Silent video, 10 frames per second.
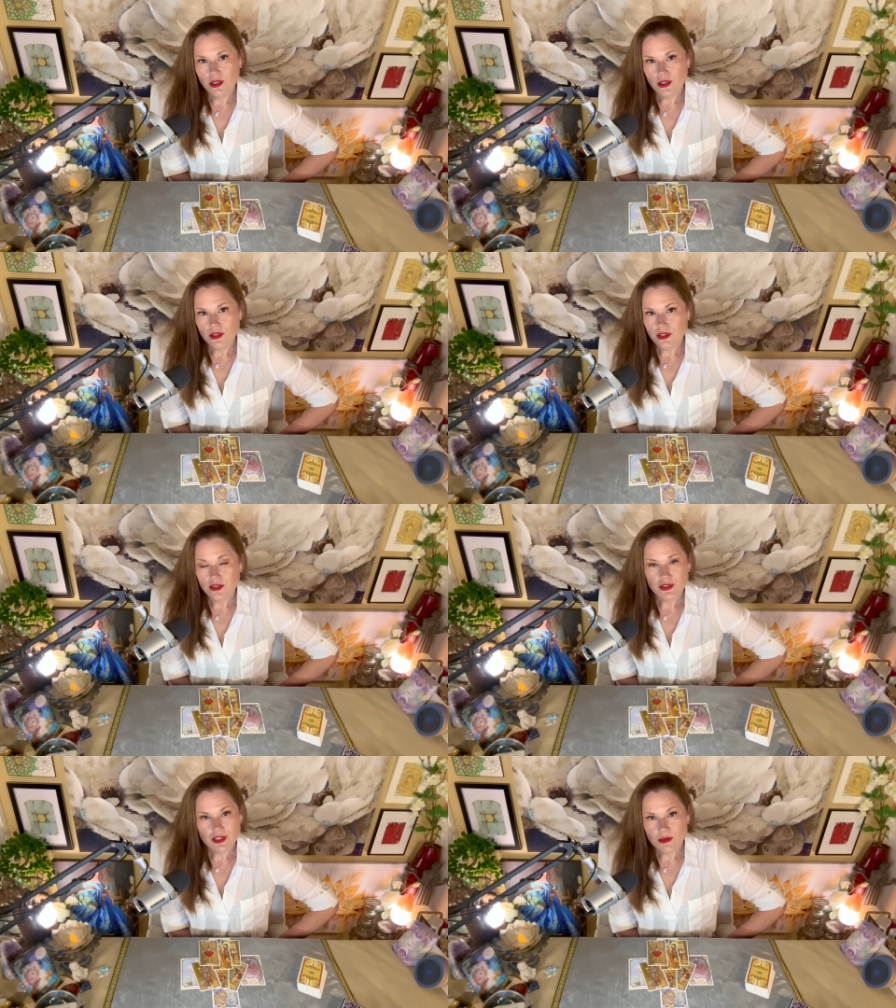He's saying, I
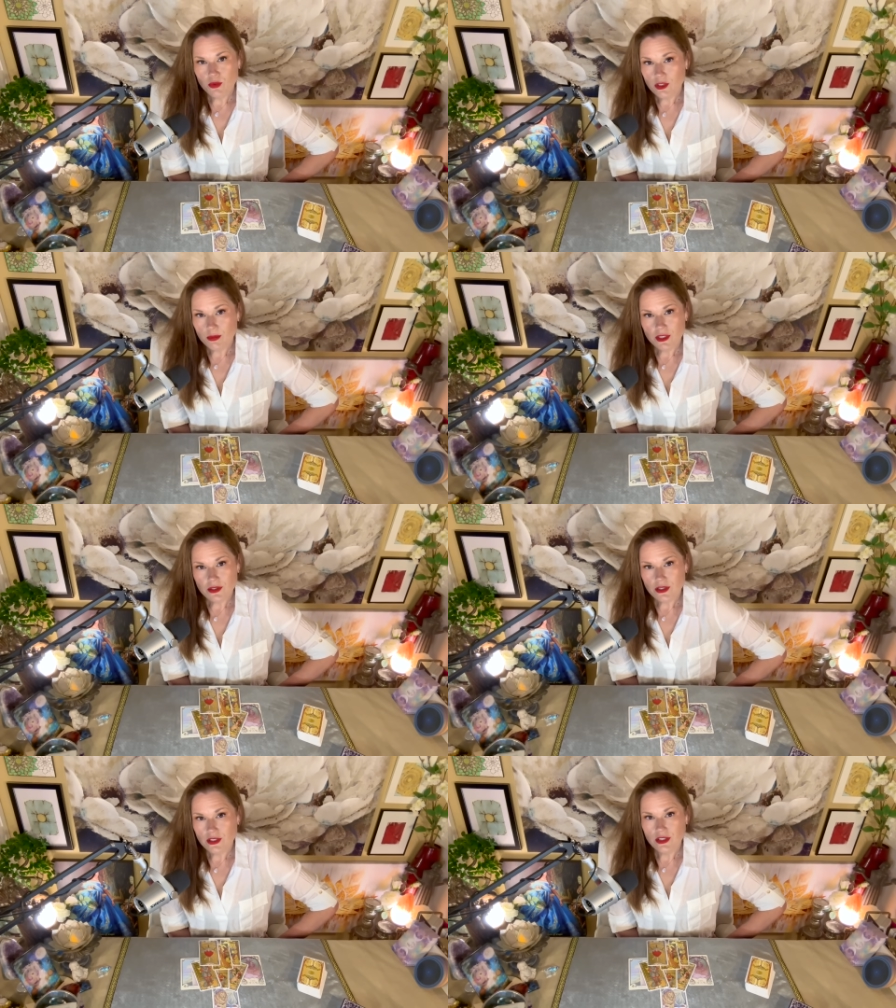just need more
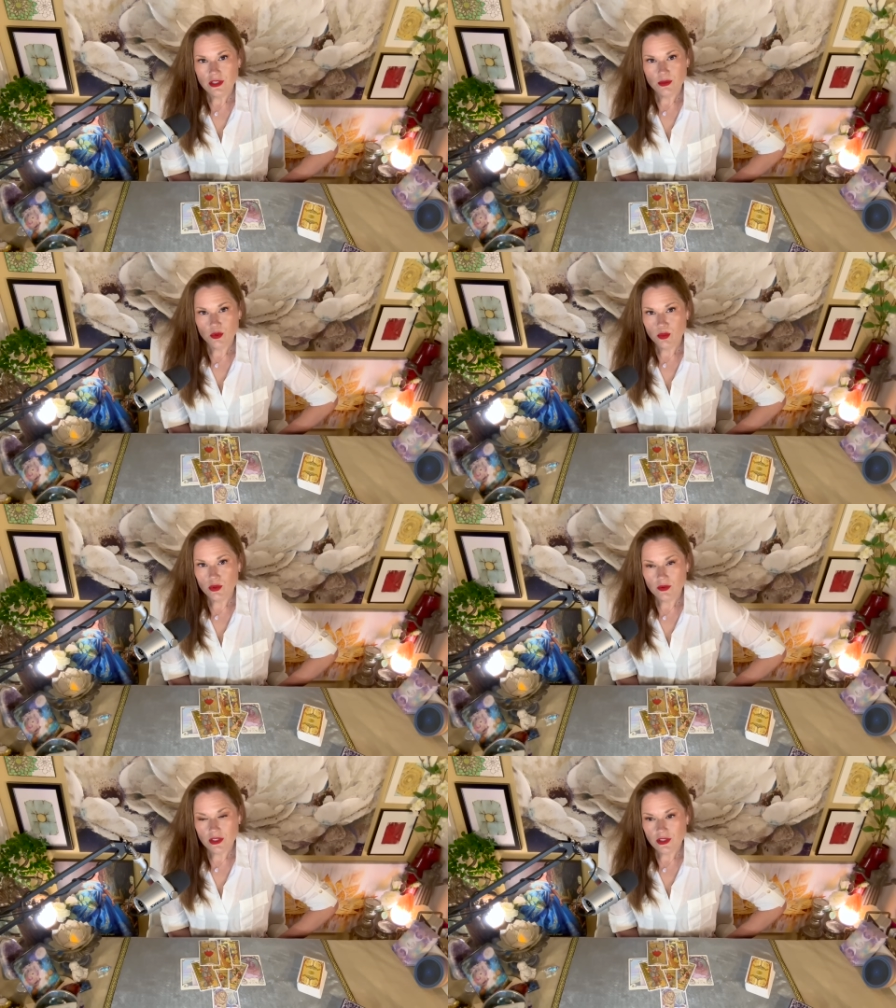independence. I just need more
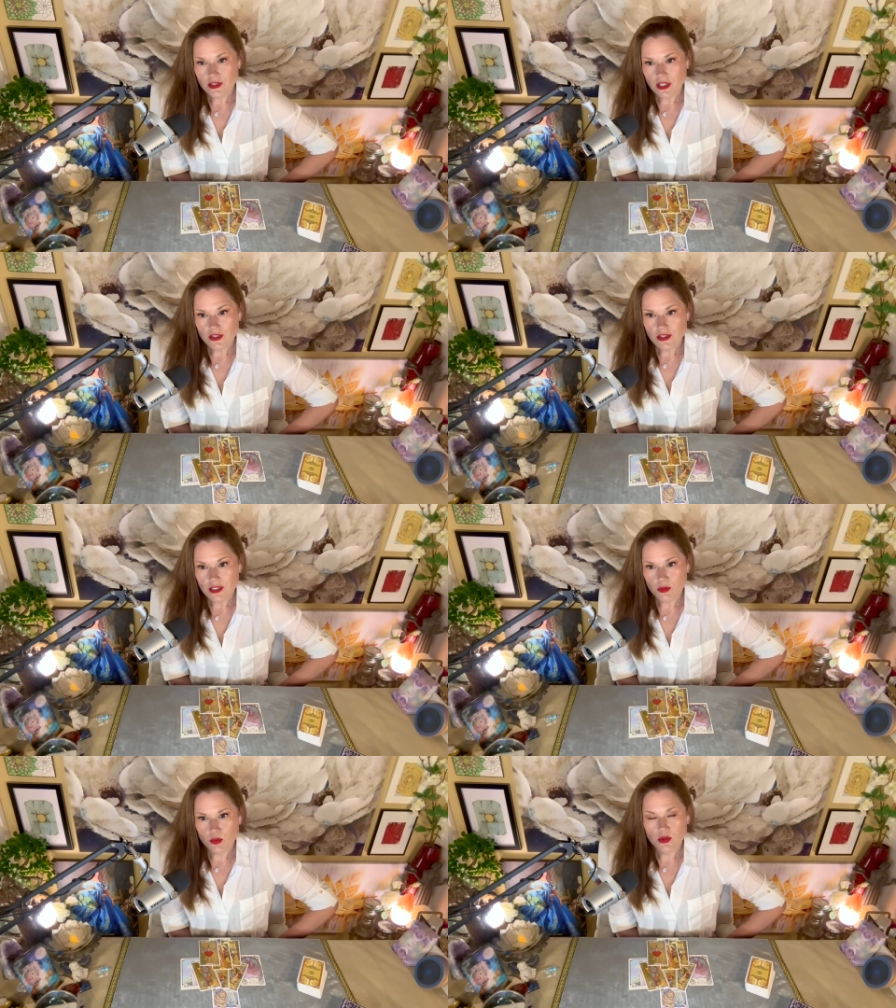proof. I just I just need
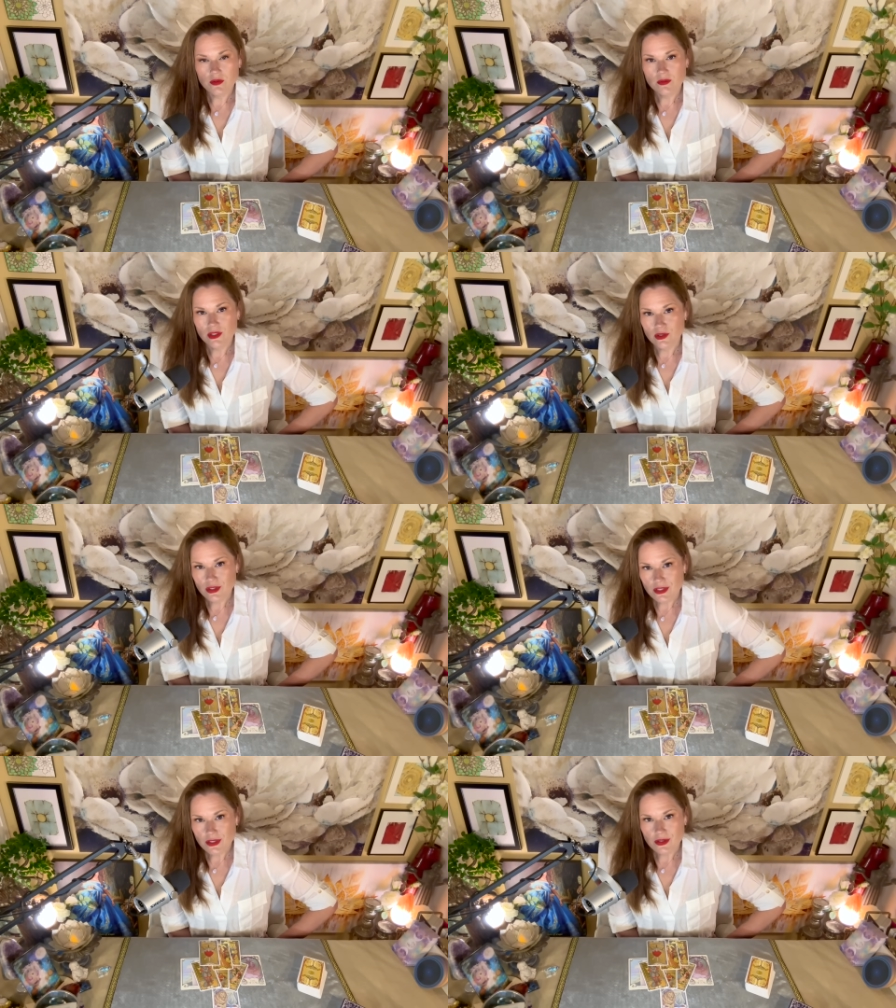more proof of my own
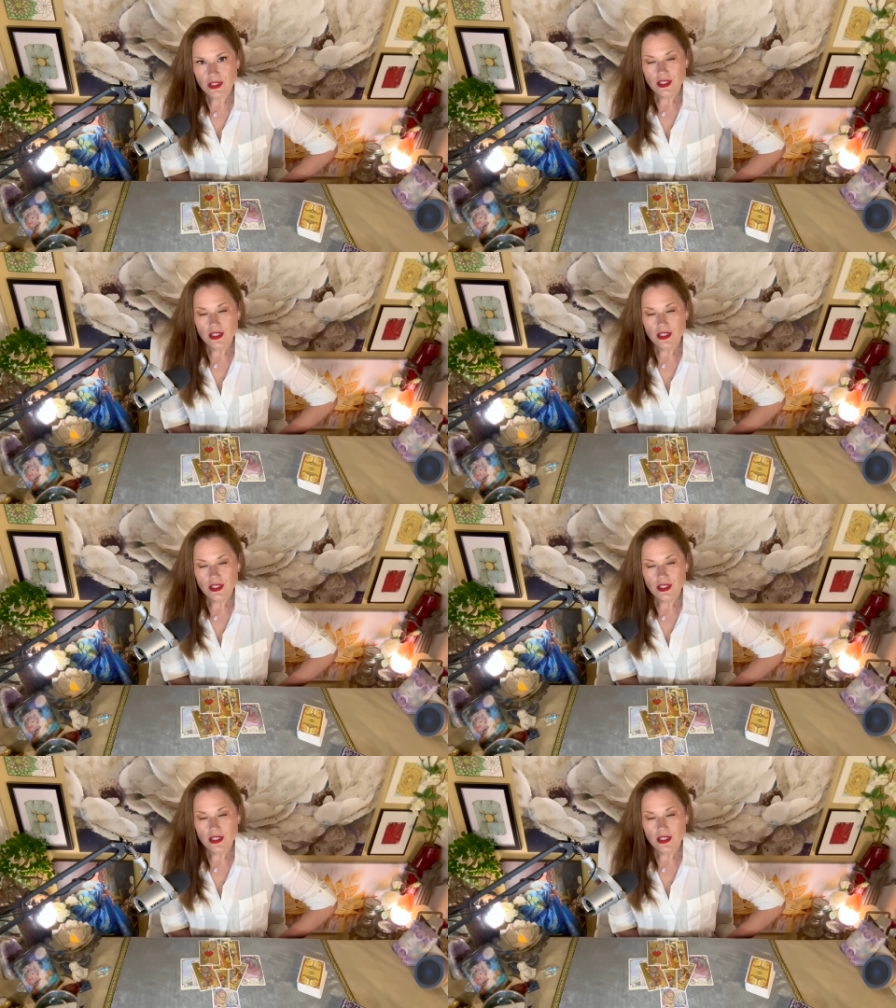existence.